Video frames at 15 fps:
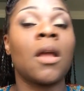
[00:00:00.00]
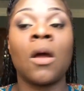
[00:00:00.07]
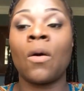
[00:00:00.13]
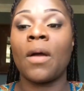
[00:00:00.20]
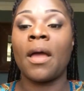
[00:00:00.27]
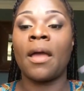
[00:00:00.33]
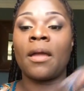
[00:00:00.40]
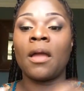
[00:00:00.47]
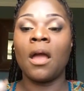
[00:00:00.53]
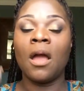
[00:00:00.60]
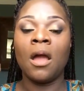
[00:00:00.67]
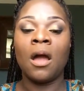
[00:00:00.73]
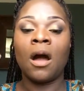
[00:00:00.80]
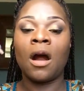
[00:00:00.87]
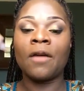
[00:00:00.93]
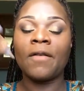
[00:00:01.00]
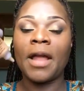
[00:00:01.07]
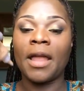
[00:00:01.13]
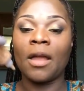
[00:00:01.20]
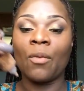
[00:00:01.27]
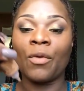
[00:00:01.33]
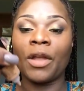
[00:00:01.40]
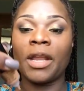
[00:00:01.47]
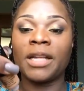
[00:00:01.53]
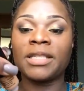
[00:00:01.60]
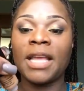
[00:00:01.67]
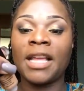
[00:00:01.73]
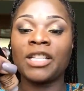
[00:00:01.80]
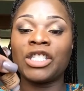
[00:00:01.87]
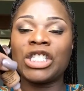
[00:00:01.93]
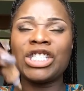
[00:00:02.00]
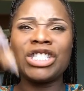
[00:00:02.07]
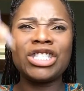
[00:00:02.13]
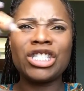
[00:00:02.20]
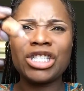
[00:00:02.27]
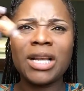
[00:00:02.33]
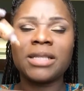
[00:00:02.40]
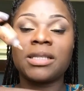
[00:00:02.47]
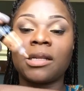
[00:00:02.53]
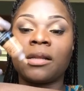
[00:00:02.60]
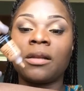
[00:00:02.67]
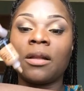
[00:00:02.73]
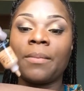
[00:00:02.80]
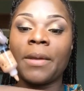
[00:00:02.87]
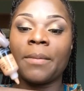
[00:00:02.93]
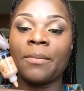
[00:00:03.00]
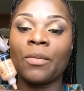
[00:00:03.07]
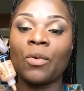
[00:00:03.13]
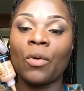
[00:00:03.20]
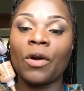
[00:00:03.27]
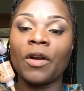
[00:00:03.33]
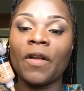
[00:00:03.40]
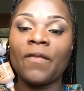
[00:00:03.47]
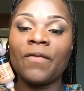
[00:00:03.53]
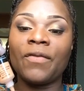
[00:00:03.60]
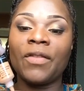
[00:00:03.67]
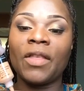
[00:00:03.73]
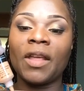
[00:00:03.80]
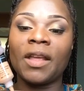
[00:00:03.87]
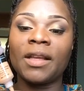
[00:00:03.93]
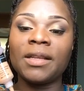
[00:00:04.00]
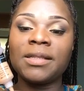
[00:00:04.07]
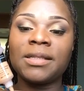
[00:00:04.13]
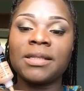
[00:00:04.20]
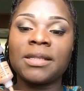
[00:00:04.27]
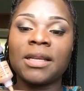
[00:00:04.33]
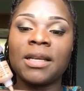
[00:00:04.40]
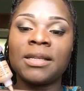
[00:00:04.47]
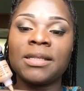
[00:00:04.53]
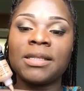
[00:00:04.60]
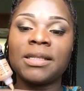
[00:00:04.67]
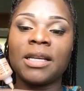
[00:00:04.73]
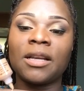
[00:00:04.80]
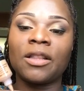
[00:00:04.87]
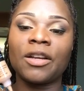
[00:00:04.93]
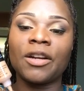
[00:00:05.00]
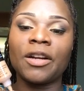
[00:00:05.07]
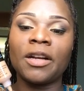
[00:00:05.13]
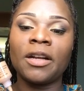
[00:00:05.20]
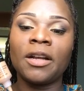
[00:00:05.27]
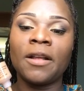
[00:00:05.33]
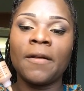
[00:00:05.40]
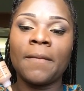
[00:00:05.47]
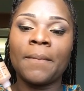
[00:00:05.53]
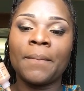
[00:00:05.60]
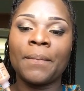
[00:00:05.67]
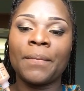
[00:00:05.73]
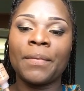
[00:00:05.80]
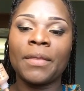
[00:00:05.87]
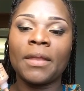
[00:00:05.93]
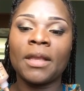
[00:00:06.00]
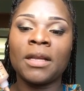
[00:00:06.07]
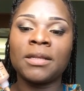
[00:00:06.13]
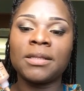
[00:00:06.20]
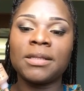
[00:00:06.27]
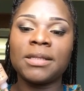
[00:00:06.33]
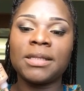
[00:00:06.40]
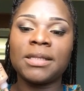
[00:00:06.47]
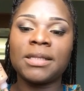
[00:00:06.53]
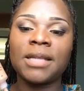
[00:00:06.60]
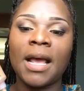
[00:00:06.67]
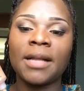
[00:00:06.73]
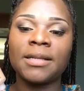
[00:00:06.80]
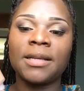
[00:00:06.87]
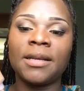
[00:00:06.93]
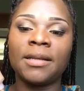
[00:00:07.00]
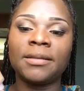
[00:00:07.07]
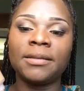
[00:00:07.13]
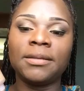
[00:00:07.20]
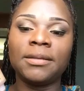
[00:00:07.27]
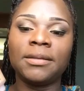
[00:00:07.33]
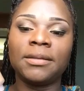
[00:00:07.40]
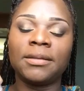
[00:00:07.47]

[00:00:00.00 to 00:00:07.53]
Okay, all right, we're gonna take just a little bit more of this concealer in Satin.